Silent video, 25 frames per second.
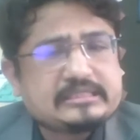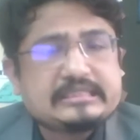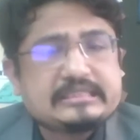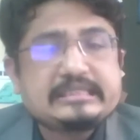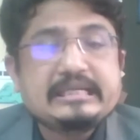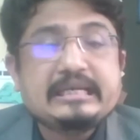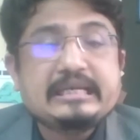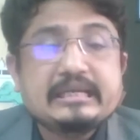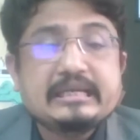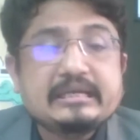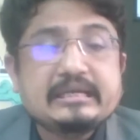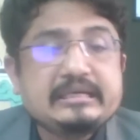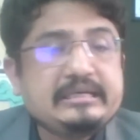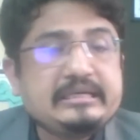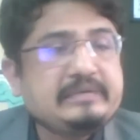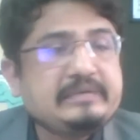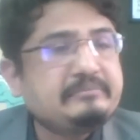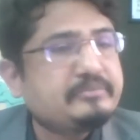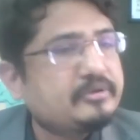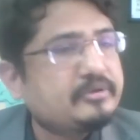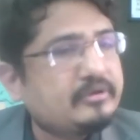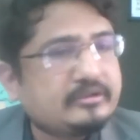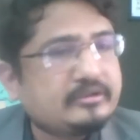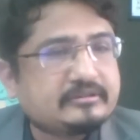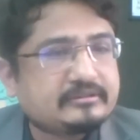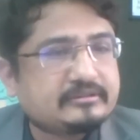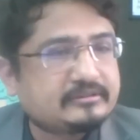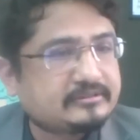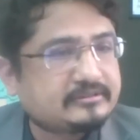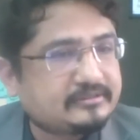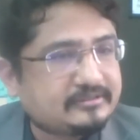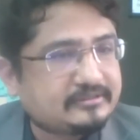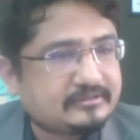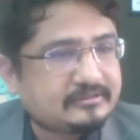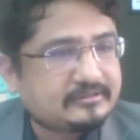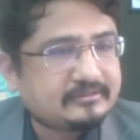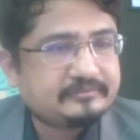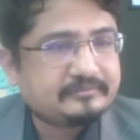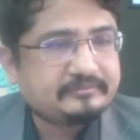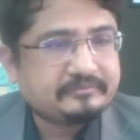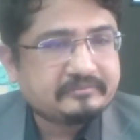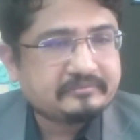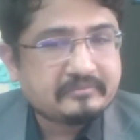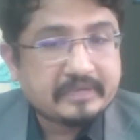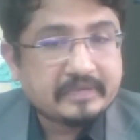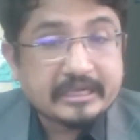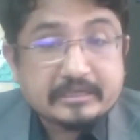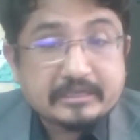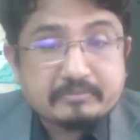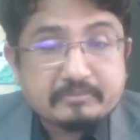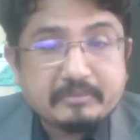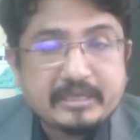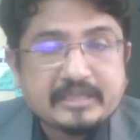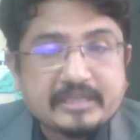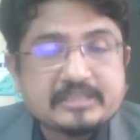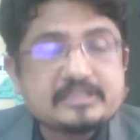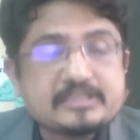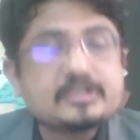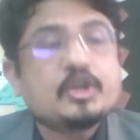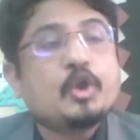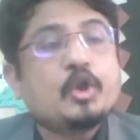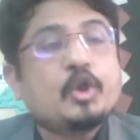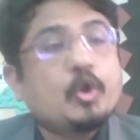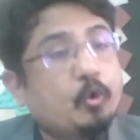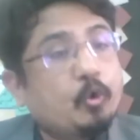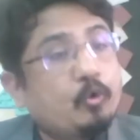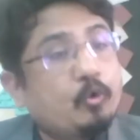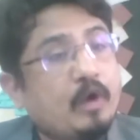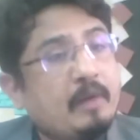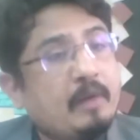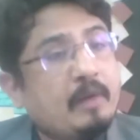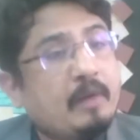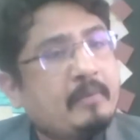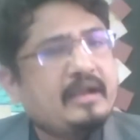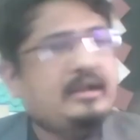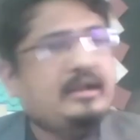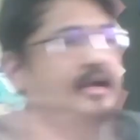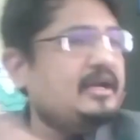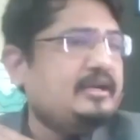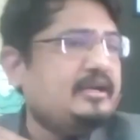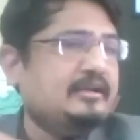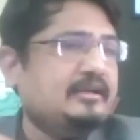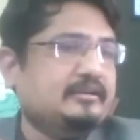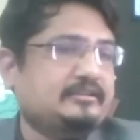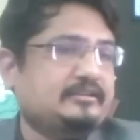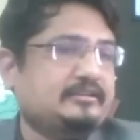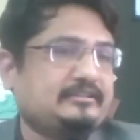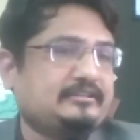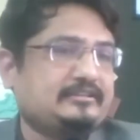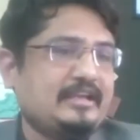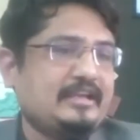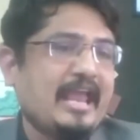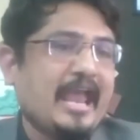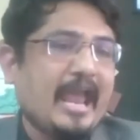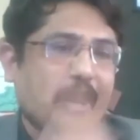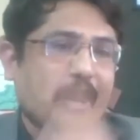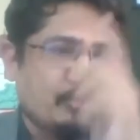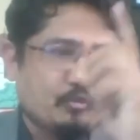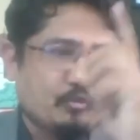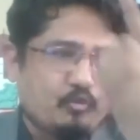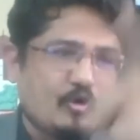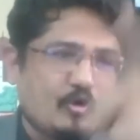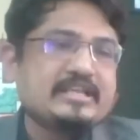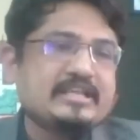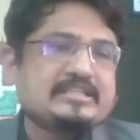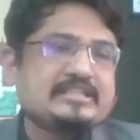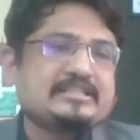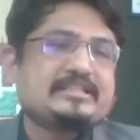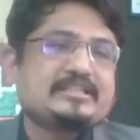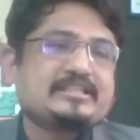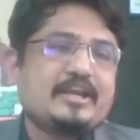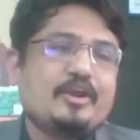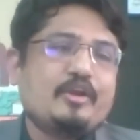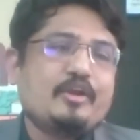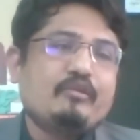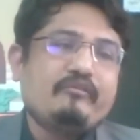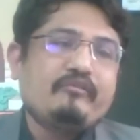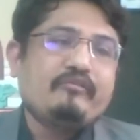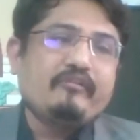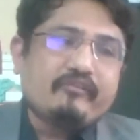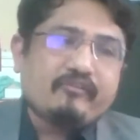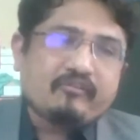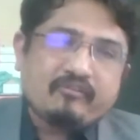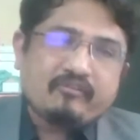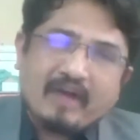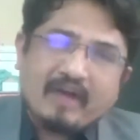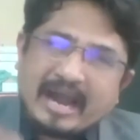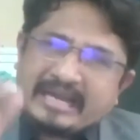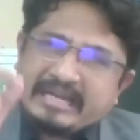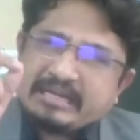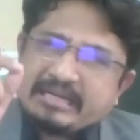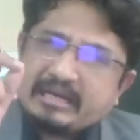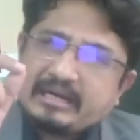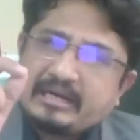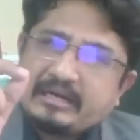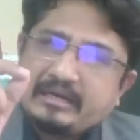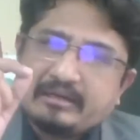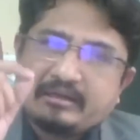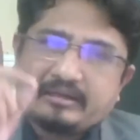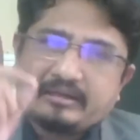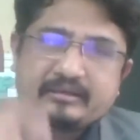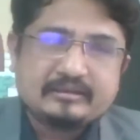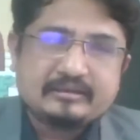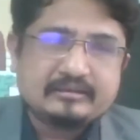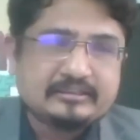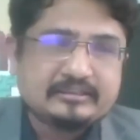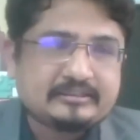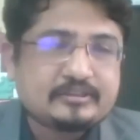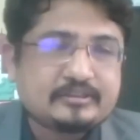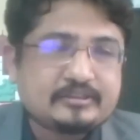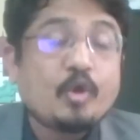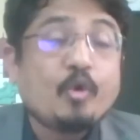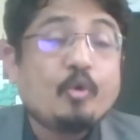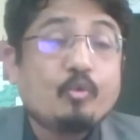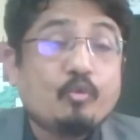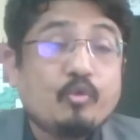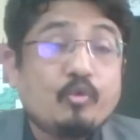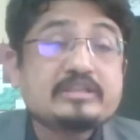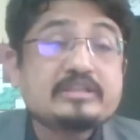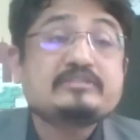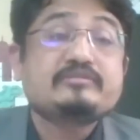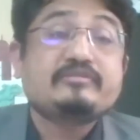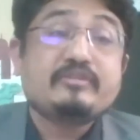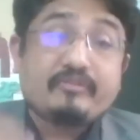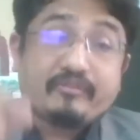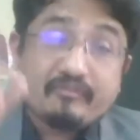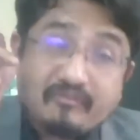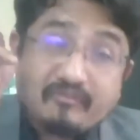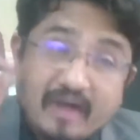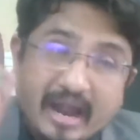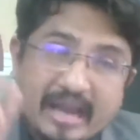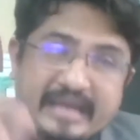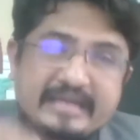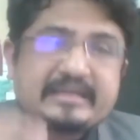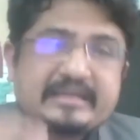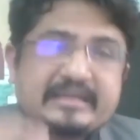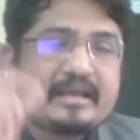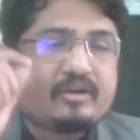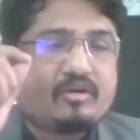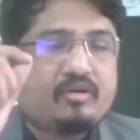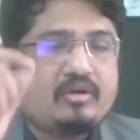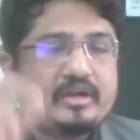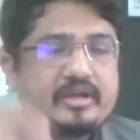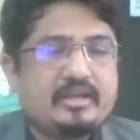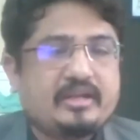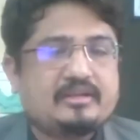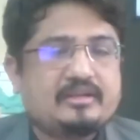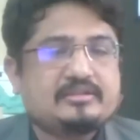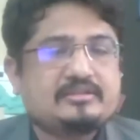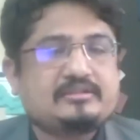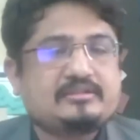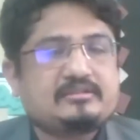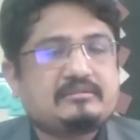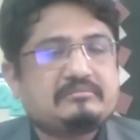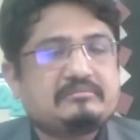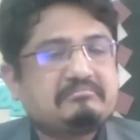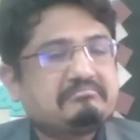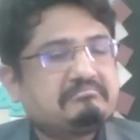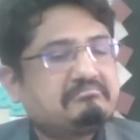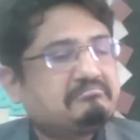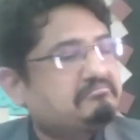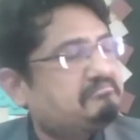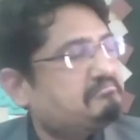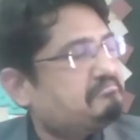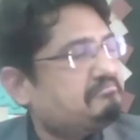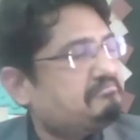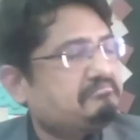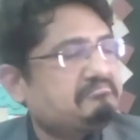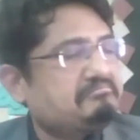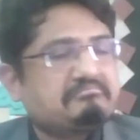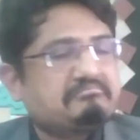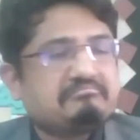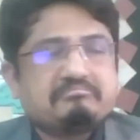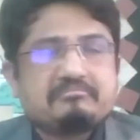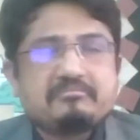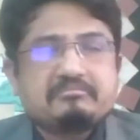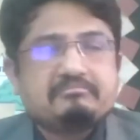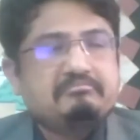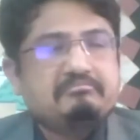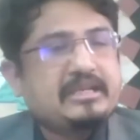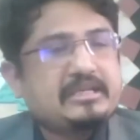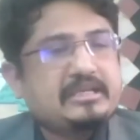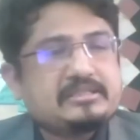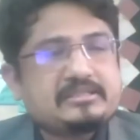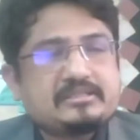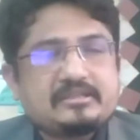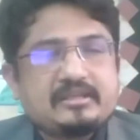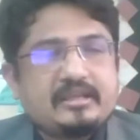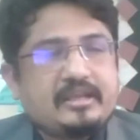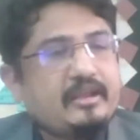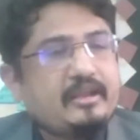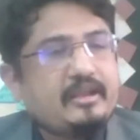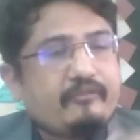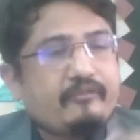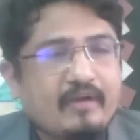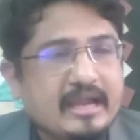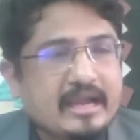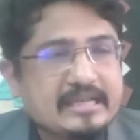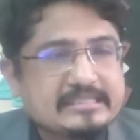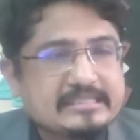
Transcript: in the learning process. It means, who are my learners? And once we find our learners, once we find our audience, means if